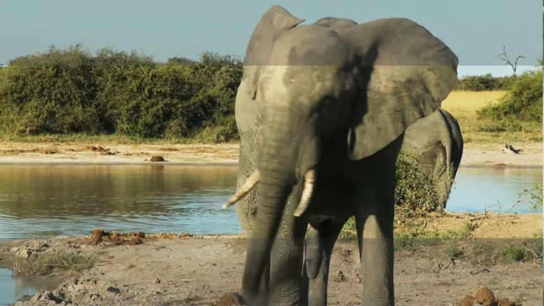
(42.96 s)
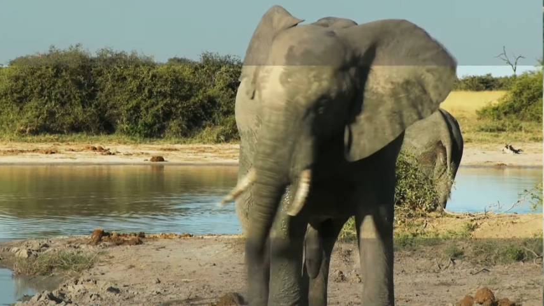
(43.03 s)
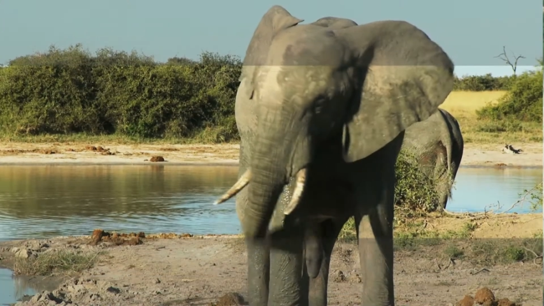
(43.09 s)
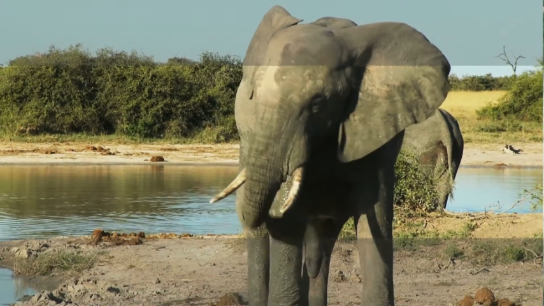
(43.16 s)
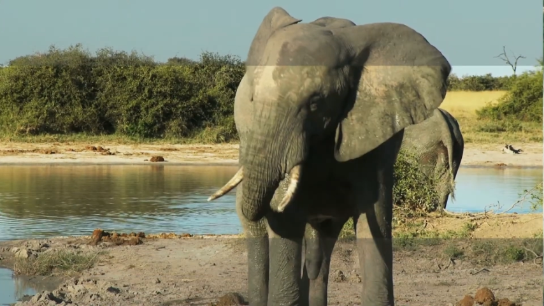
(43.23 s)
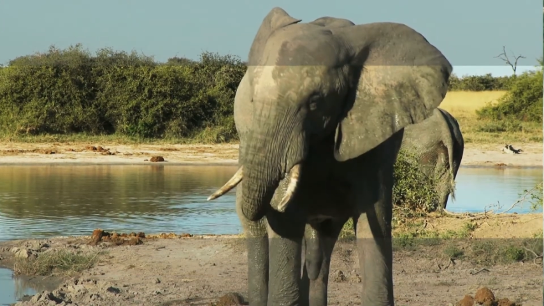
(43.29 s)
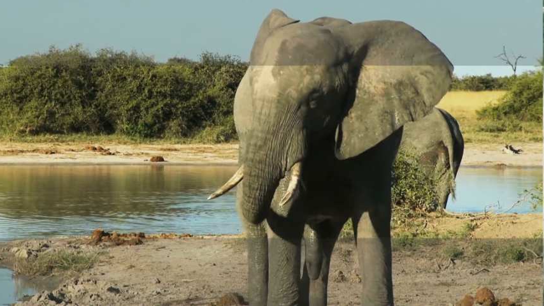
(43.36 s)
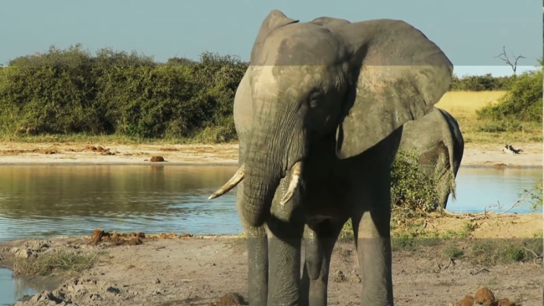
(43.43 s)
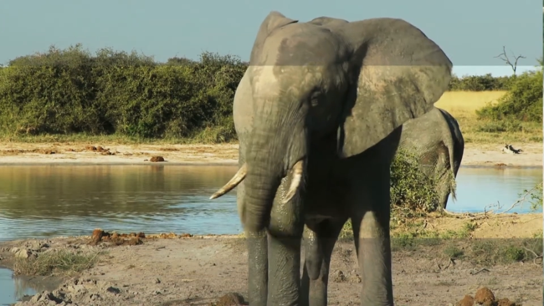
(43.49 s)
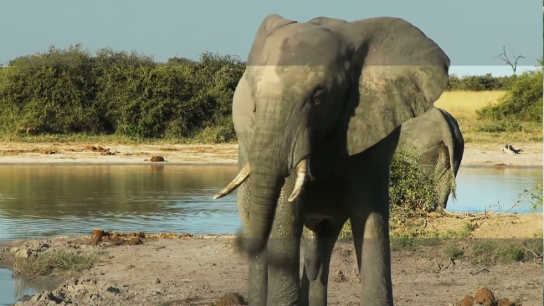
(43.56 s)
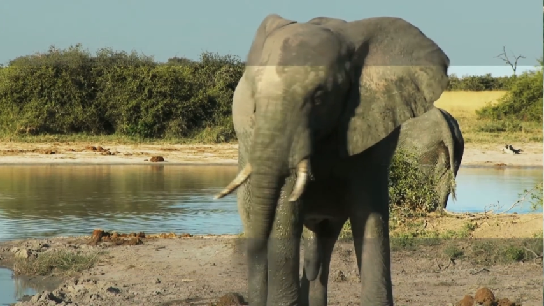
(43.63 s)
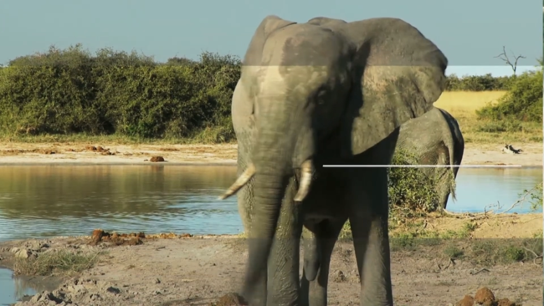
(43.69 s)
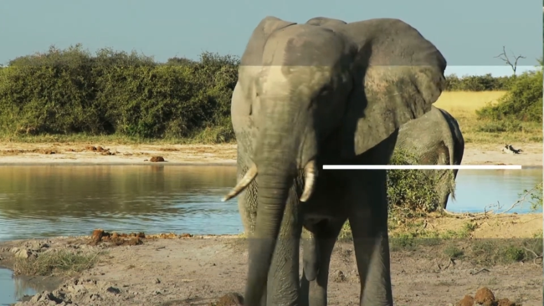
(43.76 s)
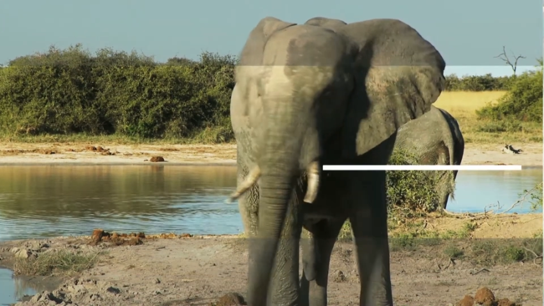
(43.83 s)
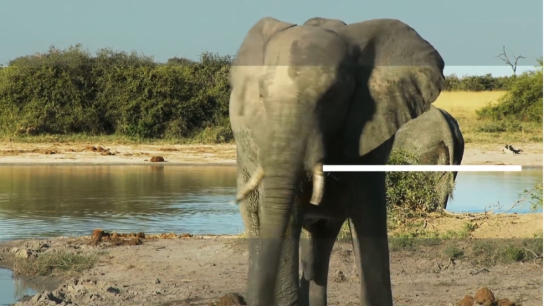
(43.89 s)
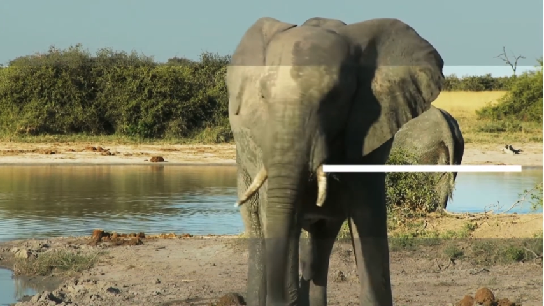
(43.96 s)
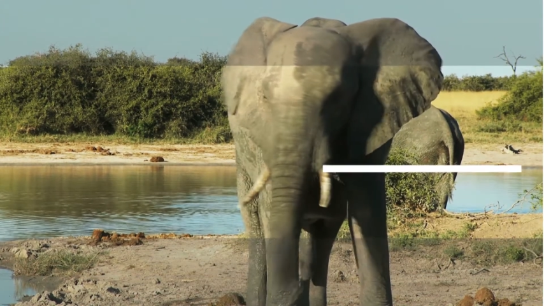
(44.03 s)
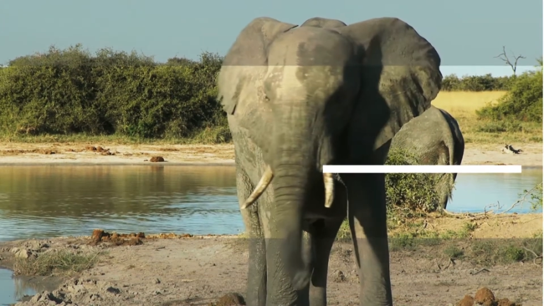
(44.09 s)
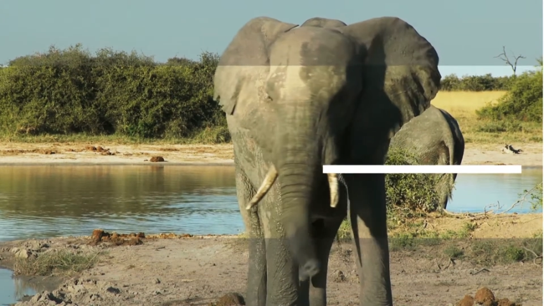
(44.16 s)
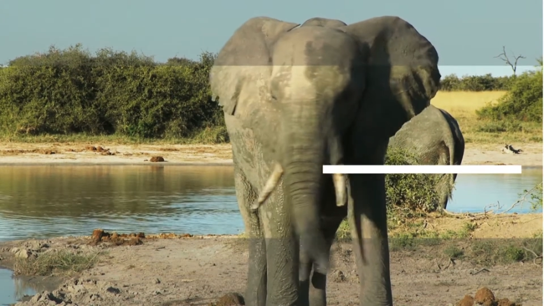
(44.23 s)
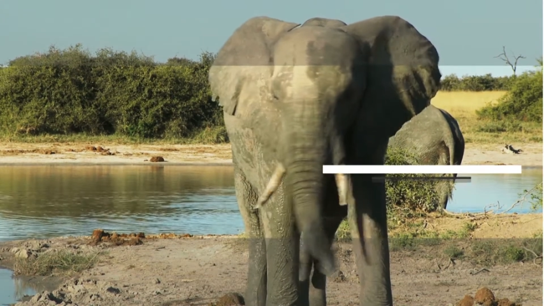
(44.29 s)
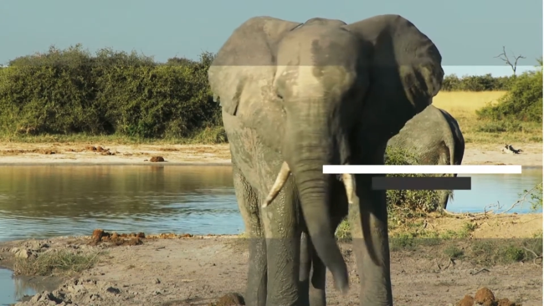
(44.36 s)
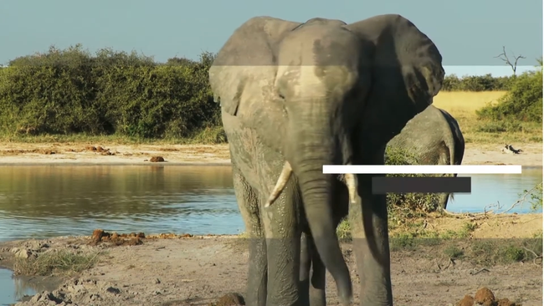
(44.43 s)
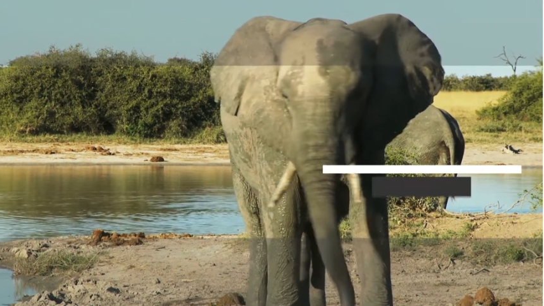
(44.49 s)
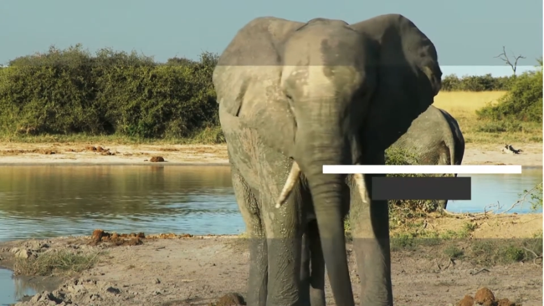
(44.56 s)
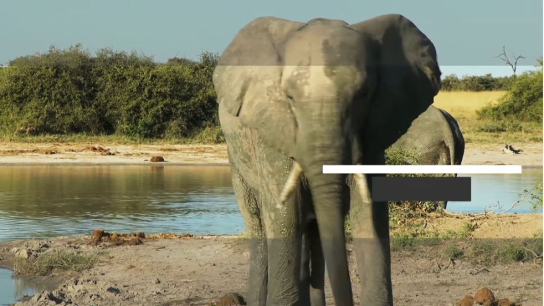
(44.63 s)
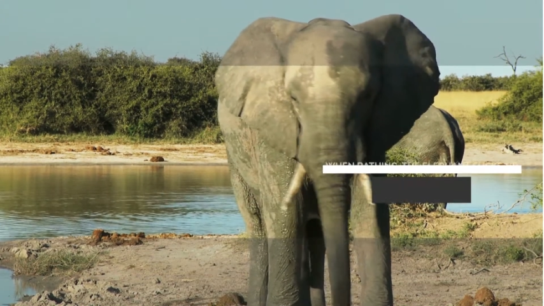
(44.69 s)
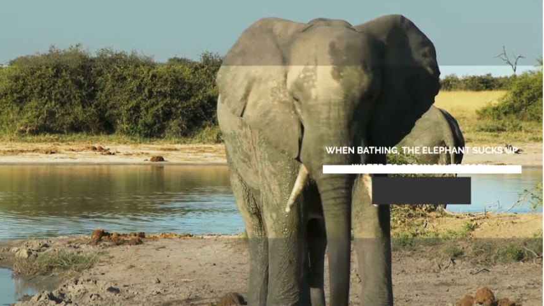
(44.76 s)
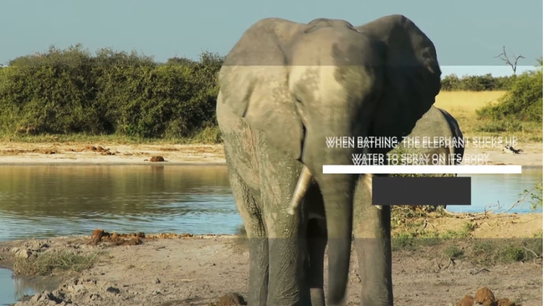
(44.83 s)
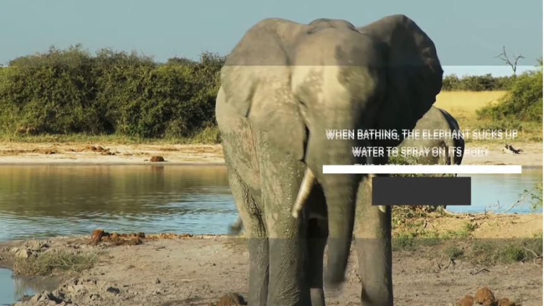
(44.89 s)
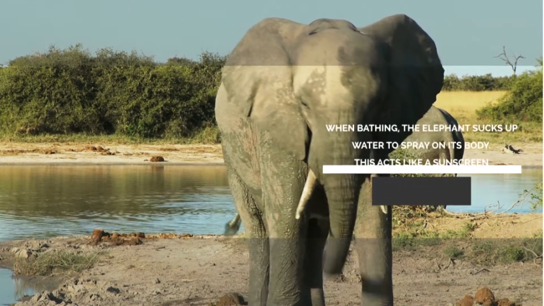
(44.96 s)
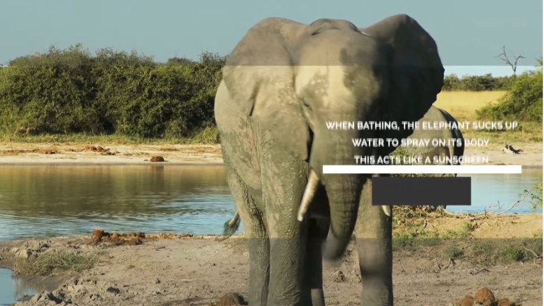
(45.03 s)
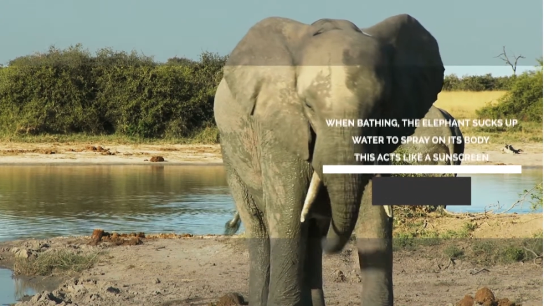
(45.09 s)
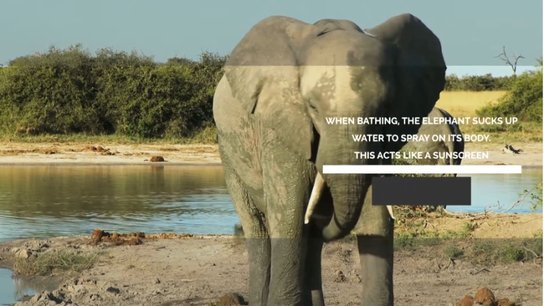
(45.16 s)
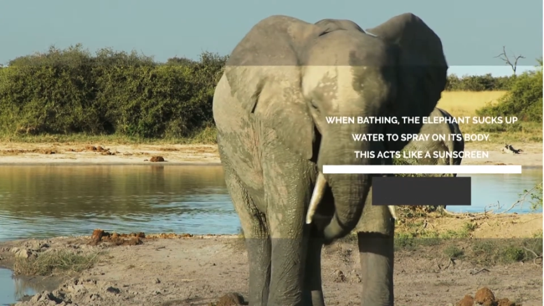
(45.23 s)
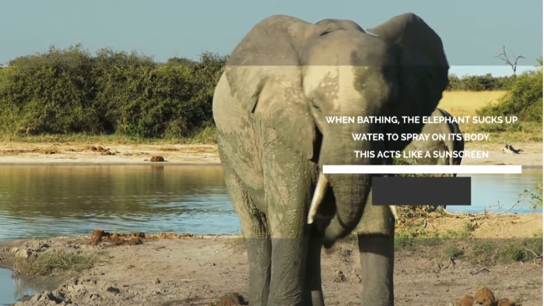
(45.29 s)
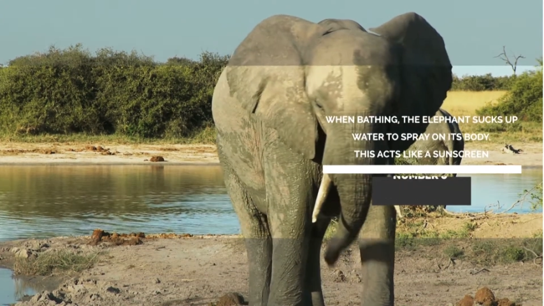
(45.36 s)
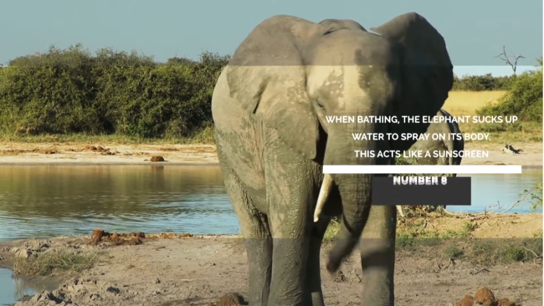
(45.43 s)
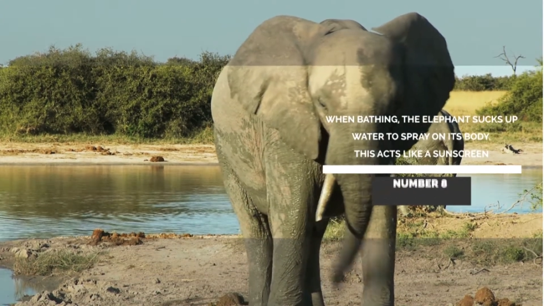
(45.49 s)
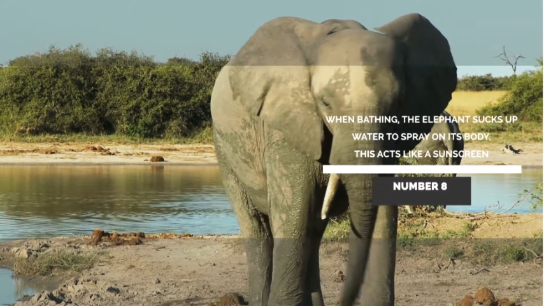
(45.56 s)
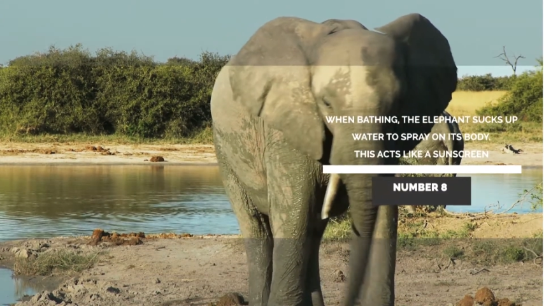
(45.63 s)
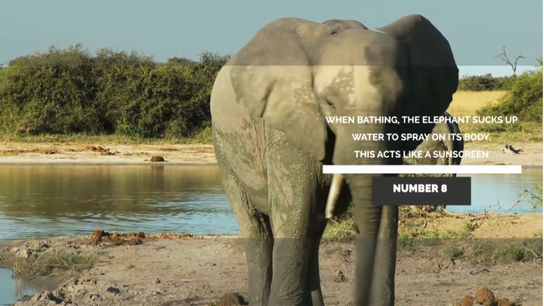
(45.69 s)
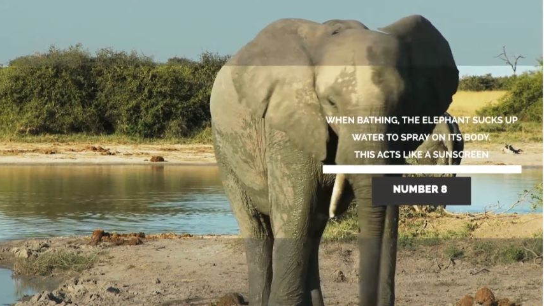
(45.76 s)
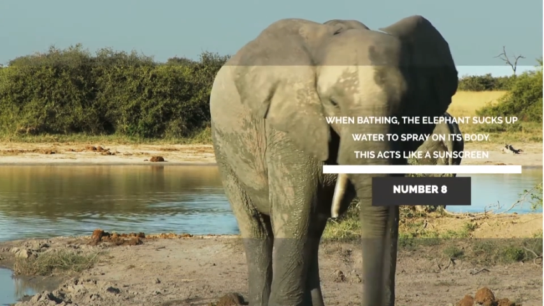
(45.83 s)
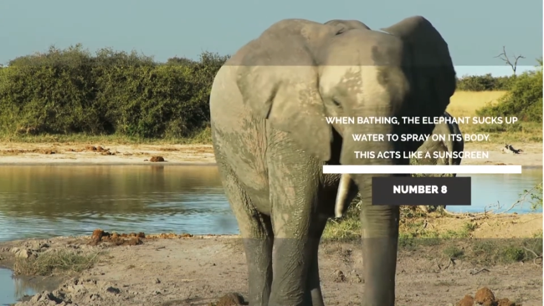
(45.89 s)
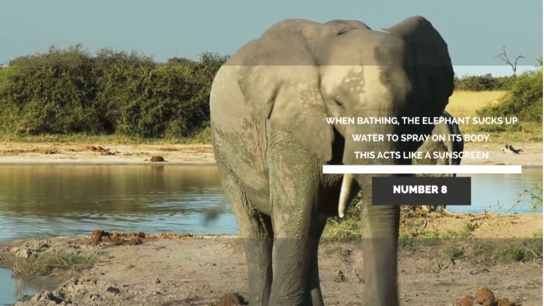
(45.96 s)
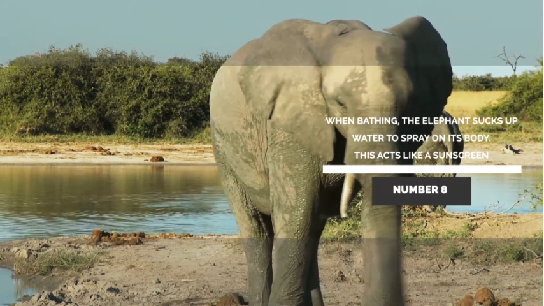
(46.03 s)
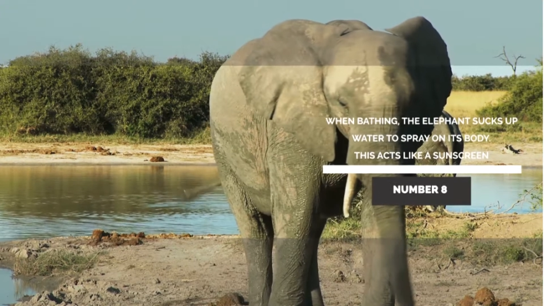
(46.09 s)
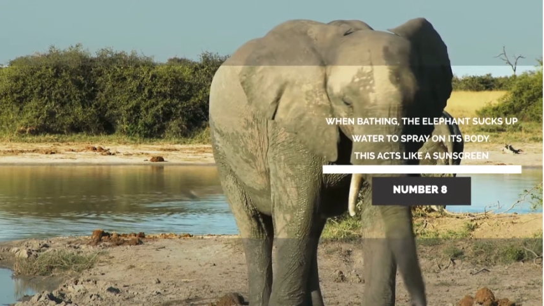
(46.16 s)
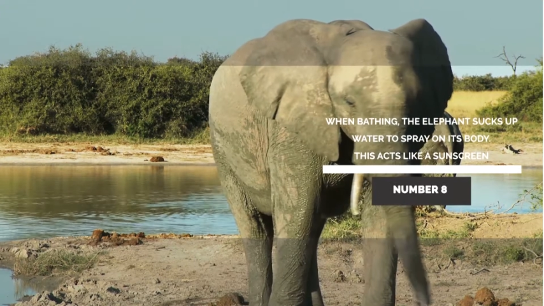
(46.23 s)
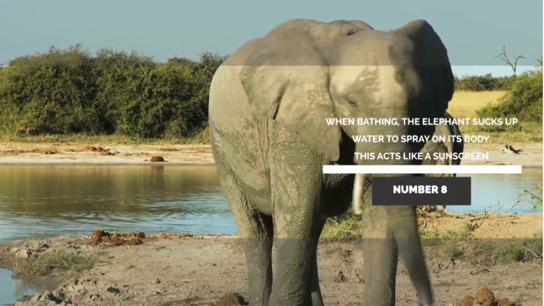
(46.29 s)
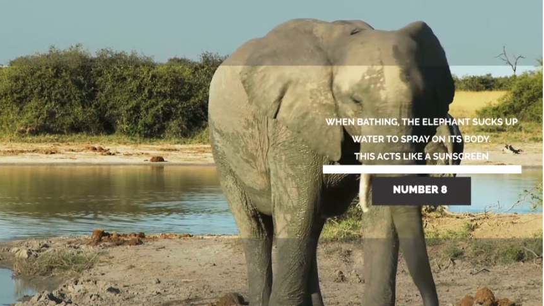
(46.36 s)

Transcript: Nobody's mouth can be seen.